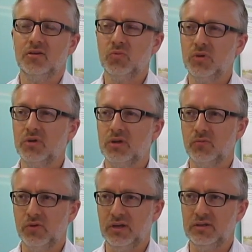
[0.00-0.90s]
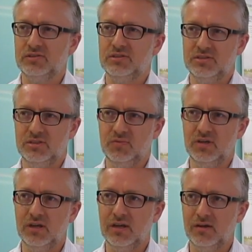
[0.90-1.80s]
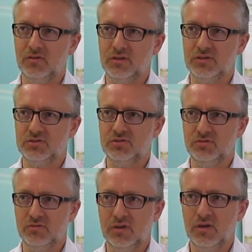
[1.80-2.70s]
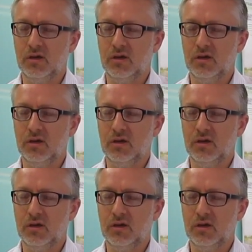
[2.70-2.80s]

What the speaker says: and that we were going to bring in a system that allowed us to